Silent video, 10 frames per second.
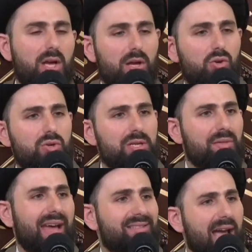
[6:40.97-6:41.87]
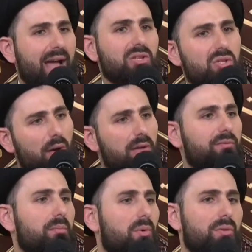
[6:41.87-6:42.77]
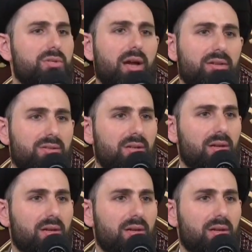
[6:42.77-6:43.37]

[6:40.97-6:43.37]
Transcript: You see the attack starting from both sides.